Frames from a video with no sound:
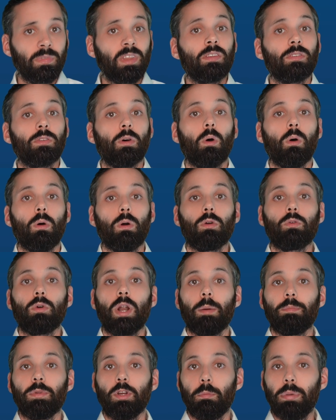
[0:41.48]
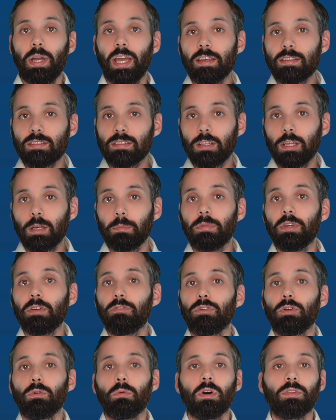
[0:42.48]
So grab your payslip
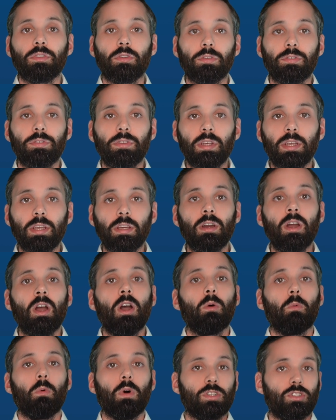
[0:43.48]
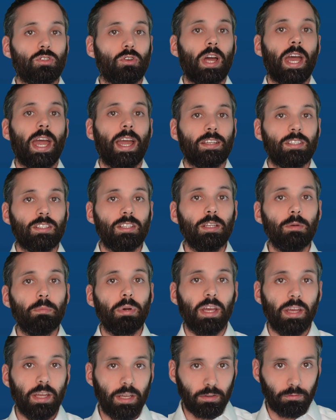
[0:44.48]
if you want to see what you're actually
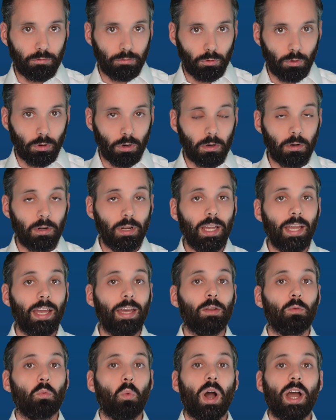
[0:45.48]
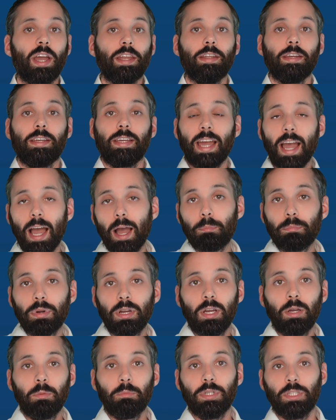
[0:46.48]
paying for and why the
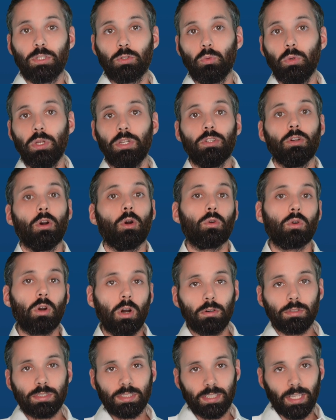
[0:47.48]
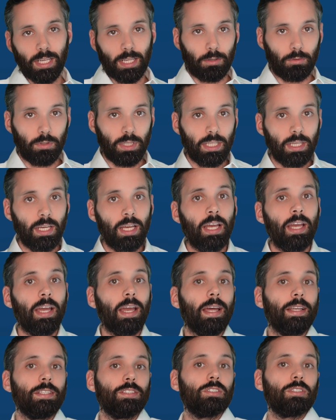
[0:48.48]
gap between your gross salary
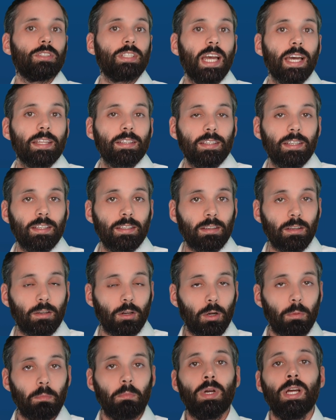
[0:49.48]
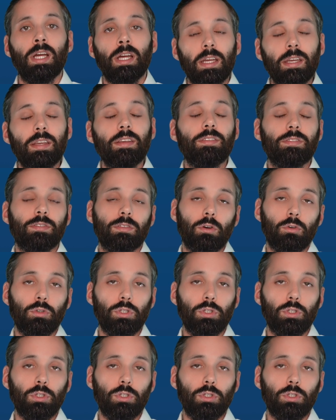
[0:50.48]
and your net income is so